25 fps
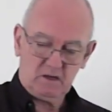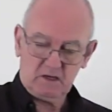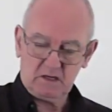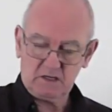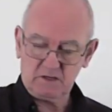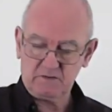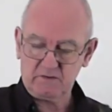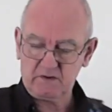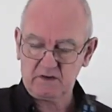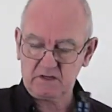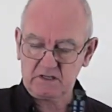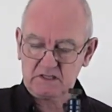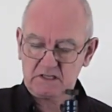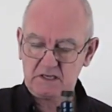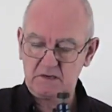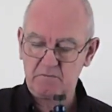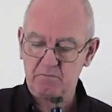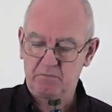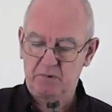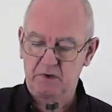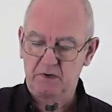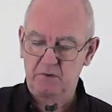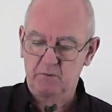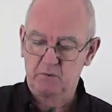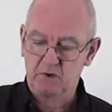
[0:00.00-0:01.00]
is very
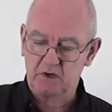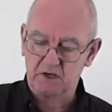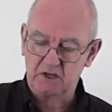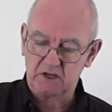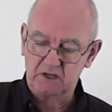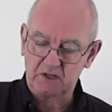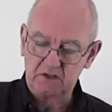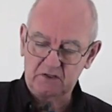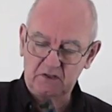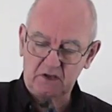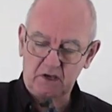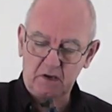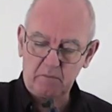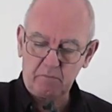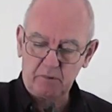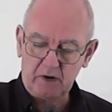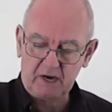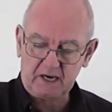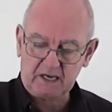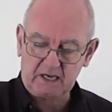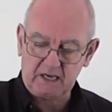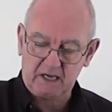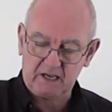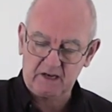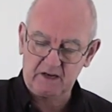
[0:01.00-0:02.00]
simply with a
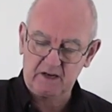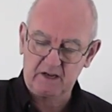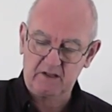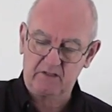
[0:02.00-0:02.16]
bracket.